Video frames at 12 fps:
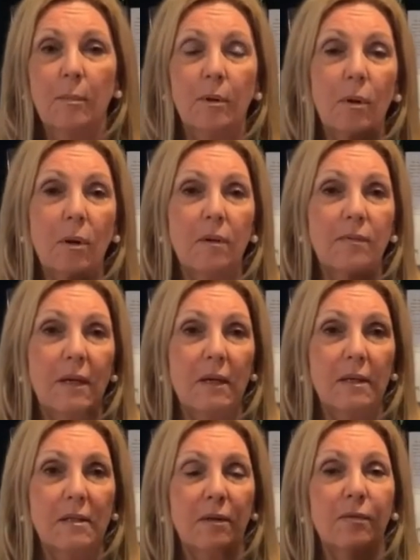But all of
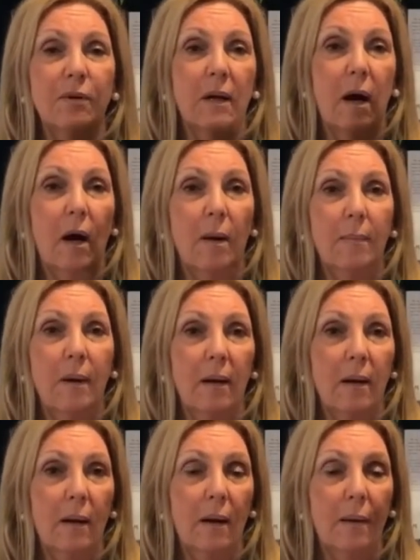these different
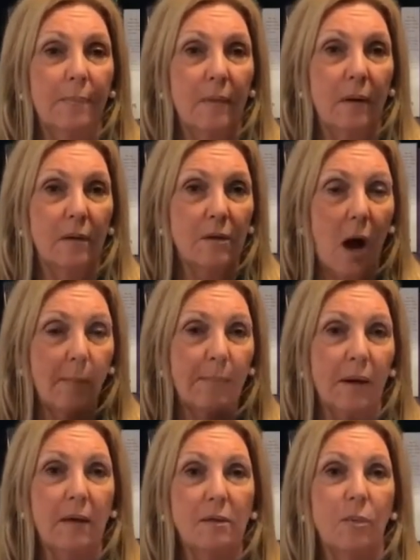
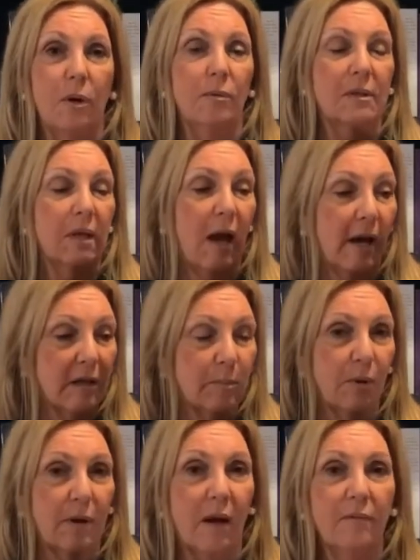topics, whether it's
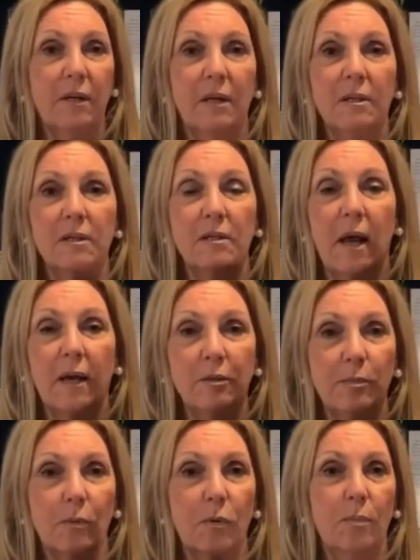expert evidence,
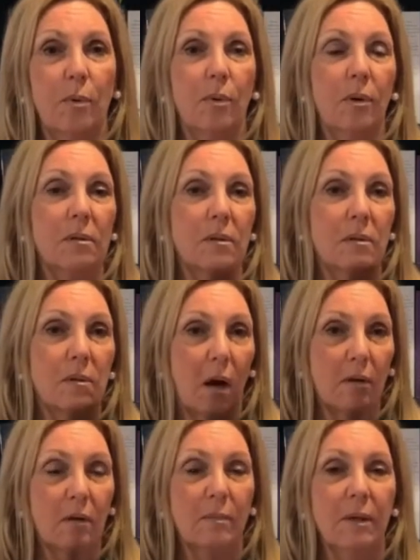expert reports,
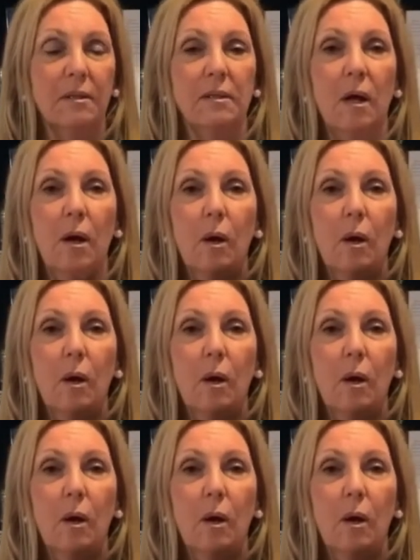documents,